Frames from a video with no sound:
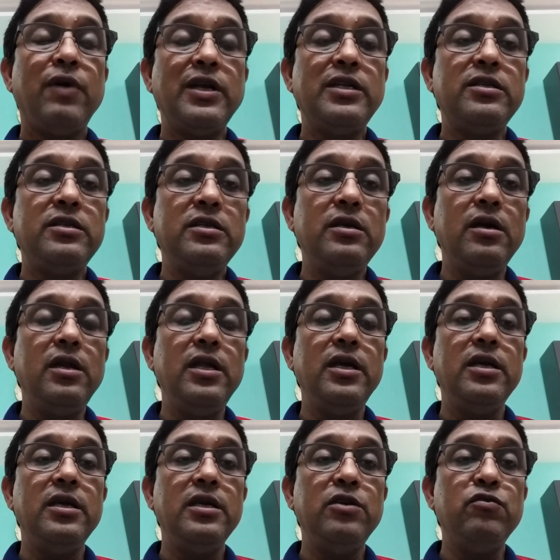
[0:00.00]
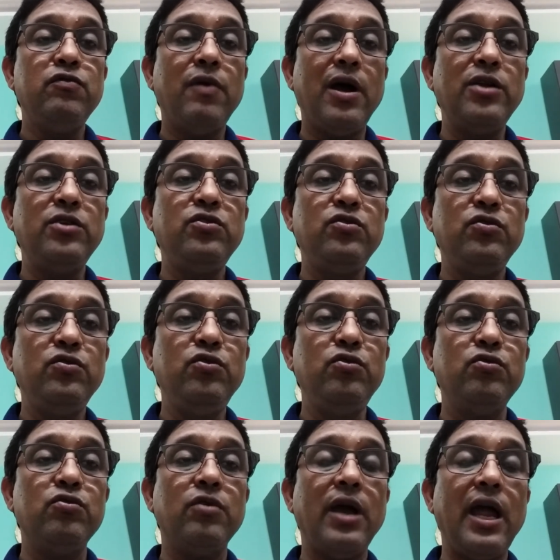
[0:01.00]
really you want to
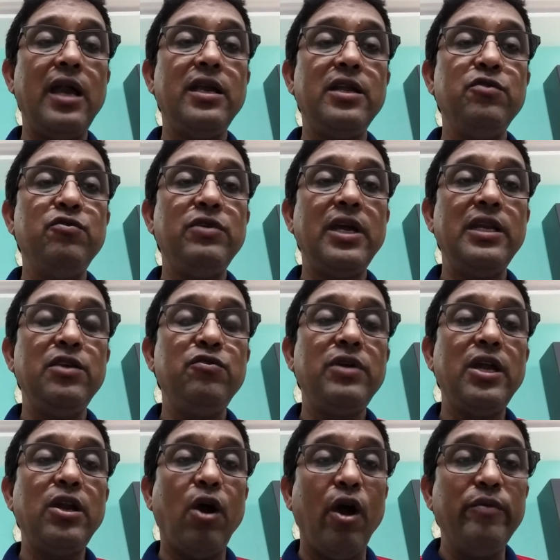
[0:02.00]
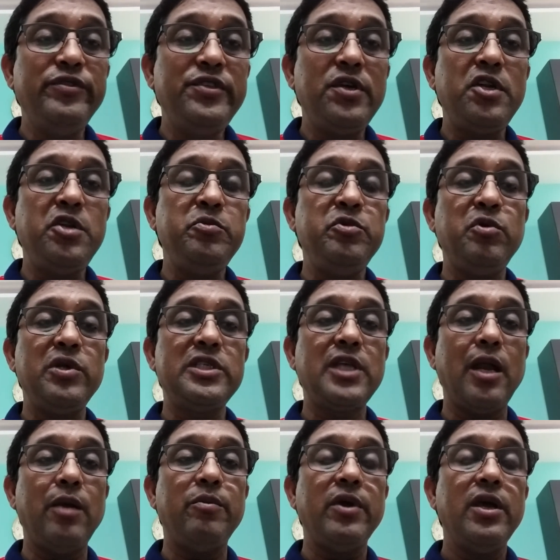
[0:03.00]
do, and you can observe
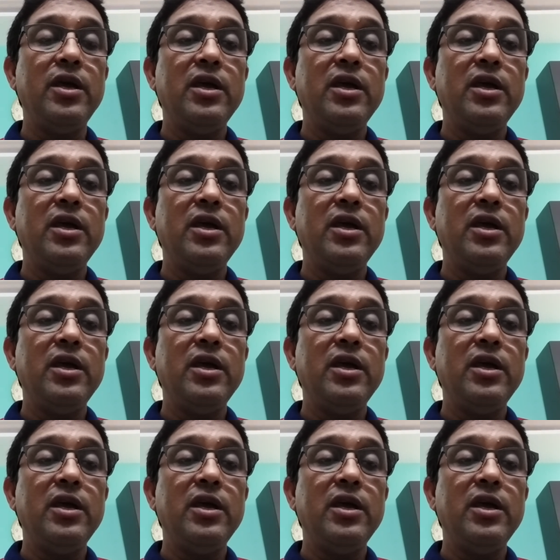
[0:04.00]
yourself,